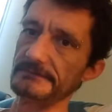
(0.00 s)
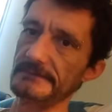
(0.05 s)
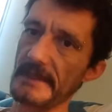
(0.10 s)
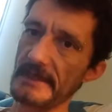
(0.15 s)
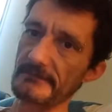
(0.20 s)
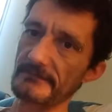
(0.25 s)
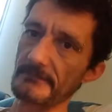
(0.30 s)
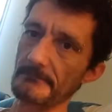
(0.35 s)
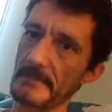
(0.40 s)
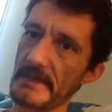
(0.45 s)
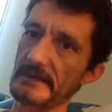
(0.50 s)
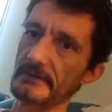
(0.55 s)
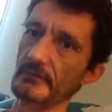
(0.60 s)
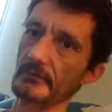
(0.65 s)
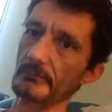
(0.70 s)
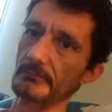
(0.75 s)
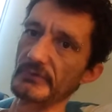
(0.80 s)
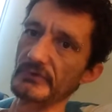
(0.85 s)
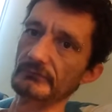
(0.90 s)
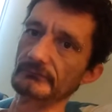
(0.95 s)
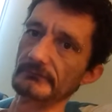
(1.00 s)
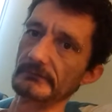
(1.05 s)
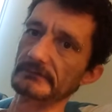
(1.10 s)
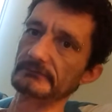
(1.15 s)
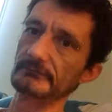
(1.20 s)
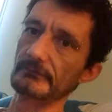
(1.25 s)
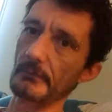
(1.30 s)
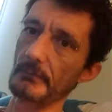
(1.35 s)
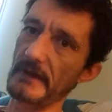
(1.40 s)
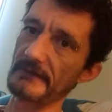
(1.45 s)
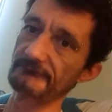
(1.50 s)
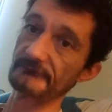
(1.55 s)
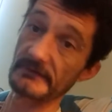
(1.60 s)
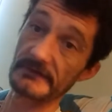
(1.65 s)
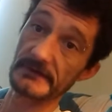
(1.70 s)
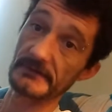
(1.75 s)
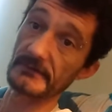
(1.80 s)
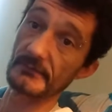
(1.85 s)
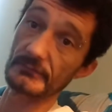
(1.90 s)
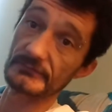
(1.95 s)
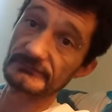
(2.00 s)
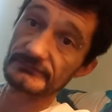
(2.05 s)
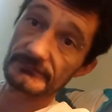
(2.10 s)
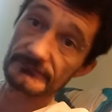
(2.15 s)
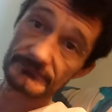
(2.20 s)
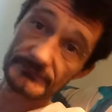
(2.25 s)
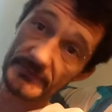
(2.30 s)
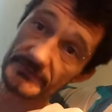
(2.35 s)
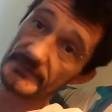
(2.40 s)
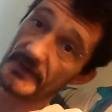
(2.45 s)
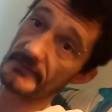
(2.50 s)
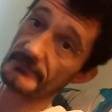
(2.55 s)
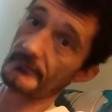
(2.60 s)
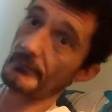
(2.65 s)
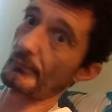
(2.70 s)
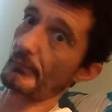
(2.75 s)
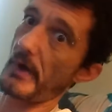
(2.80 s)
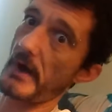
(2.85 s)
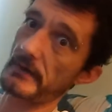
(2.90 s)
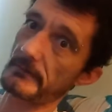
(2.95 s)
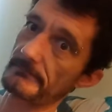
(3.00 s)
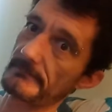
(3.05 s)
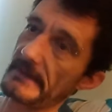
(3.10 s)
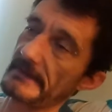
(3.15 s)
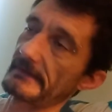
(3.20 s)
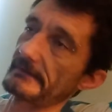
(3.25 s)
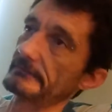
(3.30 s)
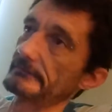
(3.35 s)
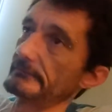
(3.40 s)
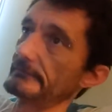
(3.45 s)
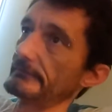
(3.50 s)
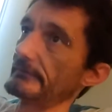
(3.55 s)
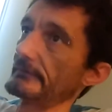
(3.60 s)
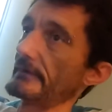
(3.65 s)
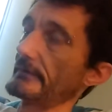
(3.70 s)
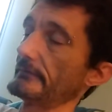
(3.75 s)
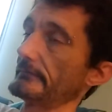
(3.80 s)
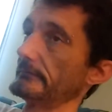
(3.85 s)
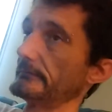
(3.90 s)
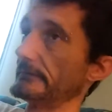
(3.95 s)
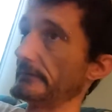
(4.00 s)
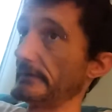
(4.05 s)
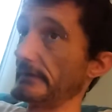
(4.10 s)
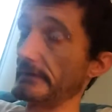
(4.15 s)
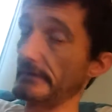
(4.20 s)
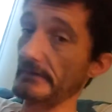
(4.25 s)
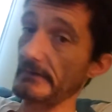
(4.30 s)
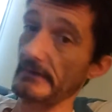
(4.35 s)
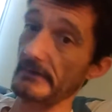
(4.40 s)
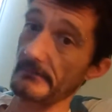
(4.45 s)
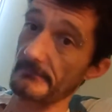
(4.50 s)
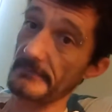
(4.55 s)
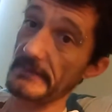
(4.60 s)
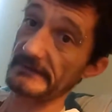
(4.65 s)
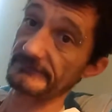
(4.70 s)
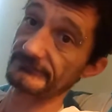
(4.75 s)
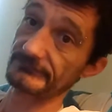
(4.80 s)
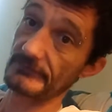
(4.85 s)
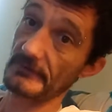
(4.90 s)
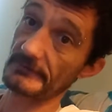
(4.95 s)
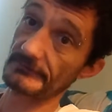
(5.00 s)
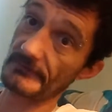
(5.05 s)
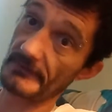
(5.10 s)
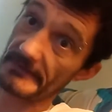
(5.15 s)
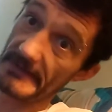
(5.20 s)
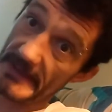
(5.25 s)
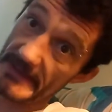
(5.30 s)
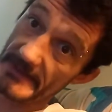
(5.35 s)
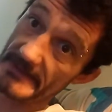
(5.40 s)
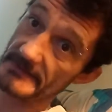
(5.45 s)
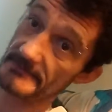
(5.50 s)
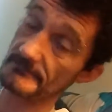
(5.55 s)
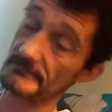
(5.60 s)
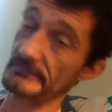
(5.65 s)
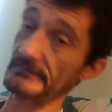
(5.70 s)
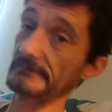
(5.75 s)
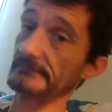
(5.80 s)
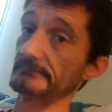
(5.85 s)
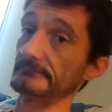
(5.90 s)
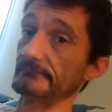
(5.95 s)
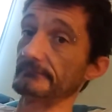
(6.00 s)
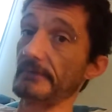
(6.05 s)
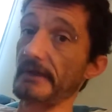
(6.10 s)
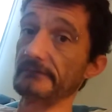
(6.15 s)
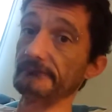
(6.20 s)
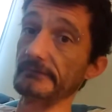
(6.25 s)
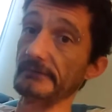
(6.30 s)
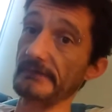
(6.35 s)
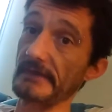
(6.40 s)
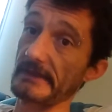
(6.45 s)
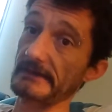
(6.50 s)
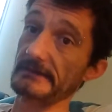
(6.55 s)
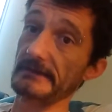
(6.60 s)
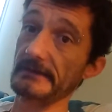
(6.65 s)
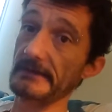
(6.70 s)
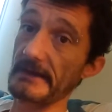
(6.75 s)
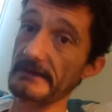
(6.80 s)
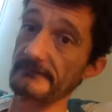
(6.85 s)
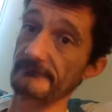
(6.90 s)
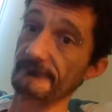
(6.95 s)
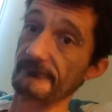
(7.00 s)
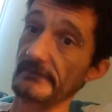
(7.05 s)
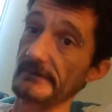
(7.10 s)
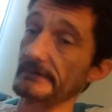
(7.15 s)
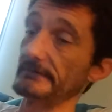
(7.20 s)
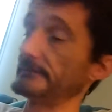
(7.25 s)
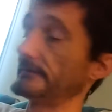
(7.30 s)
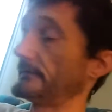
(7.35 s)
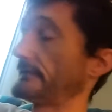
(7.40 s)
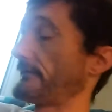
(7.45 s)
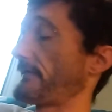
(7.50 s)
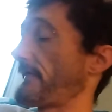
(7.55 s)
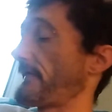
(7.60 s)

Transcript: death metal music, so I figured it was just another rock band, based on the name and everything. It kind of fit.